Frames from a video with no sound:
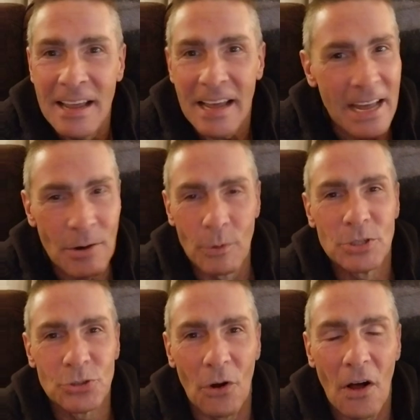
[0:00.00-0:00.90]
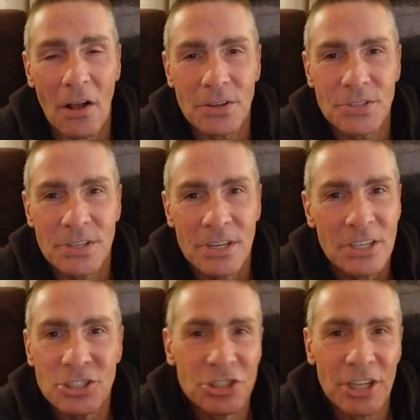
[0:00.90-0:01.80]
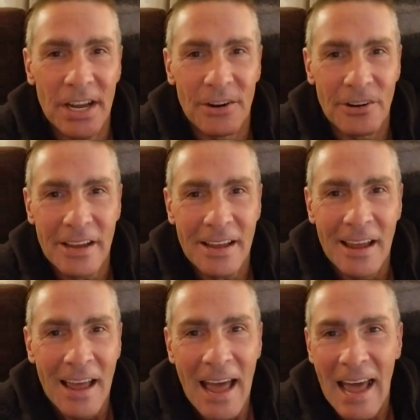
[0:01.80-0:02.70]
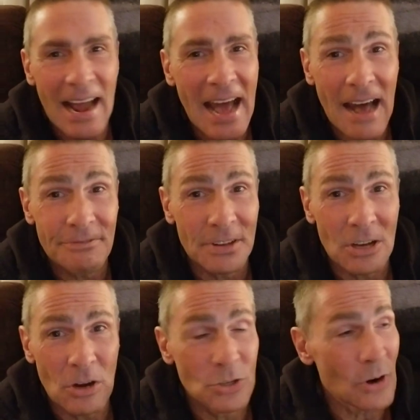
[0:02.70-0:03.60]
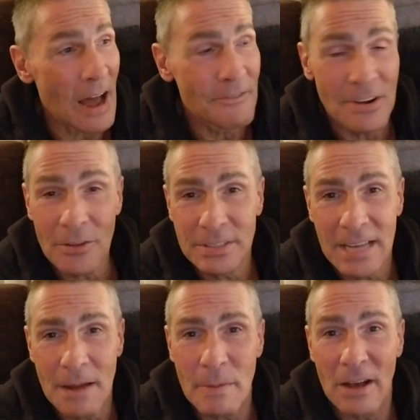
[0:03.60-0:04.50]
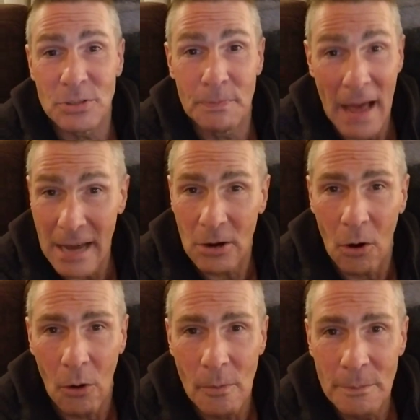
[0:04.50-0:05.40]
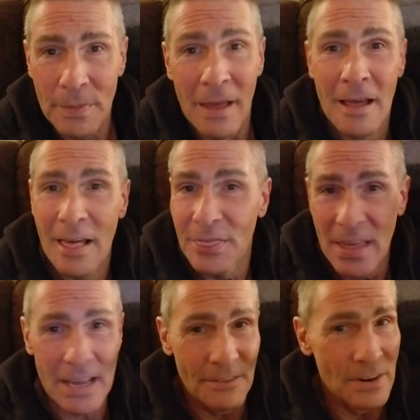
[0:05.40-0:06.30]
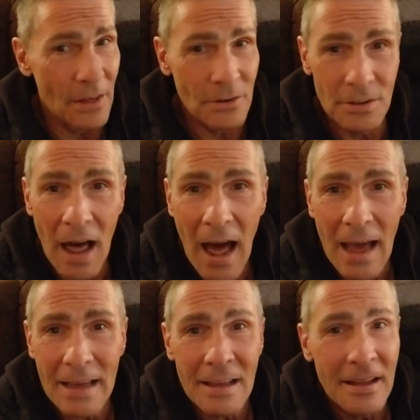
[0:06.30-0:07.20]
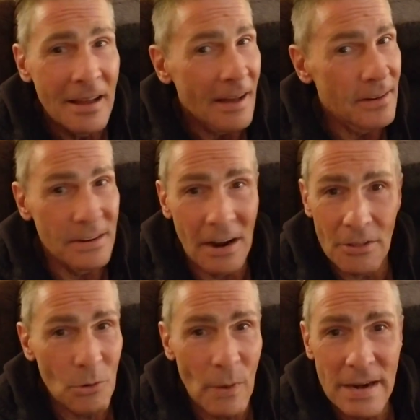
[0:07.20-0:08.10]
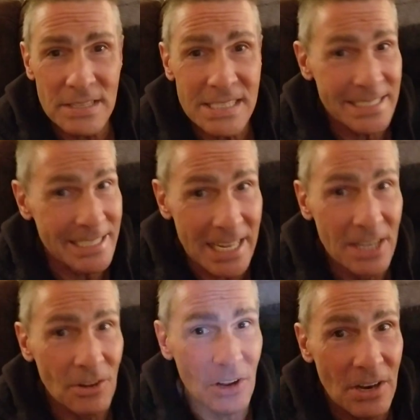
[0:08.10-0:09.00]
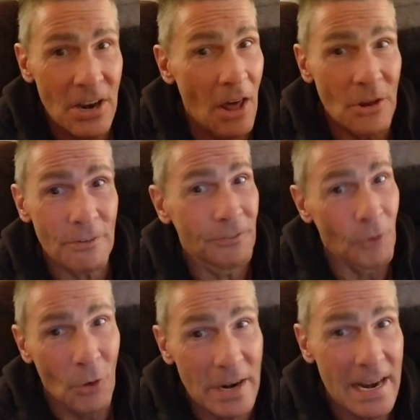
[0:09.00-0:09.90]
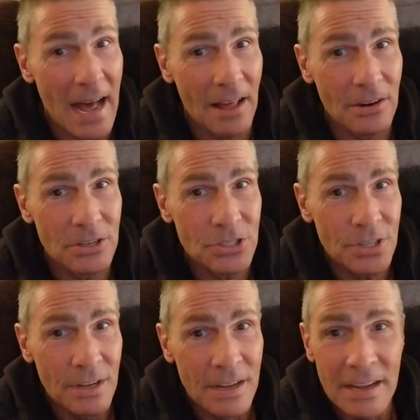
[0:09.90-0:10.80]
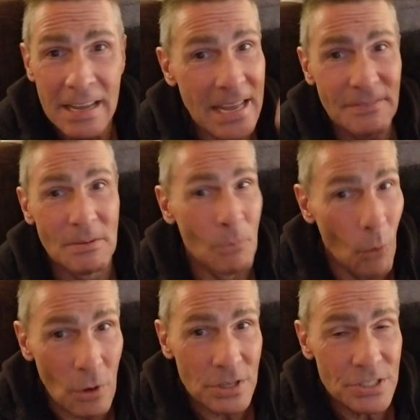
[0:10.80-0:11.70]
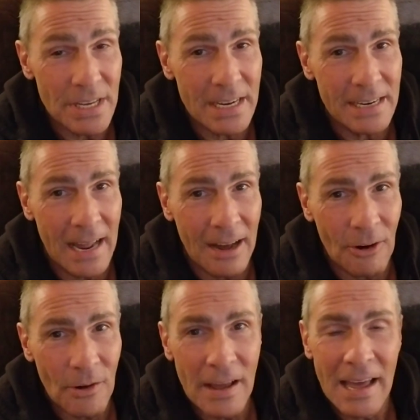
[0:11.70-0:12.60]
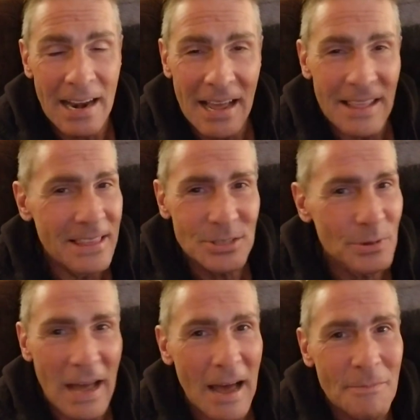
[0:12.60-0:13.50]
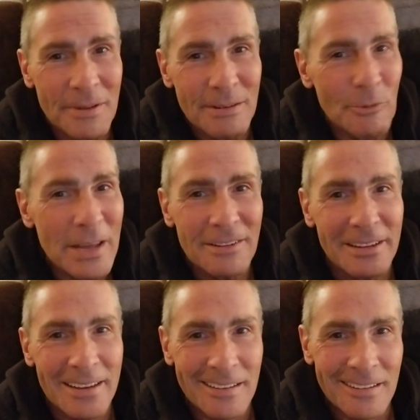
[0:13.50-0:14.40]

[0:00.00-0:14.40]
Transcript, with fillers: in withdrawals, jittery, and I have to go drive another 10 miles back home, think of another lie, another way to steal another $40, even more sick now. And I, this would happen weekly.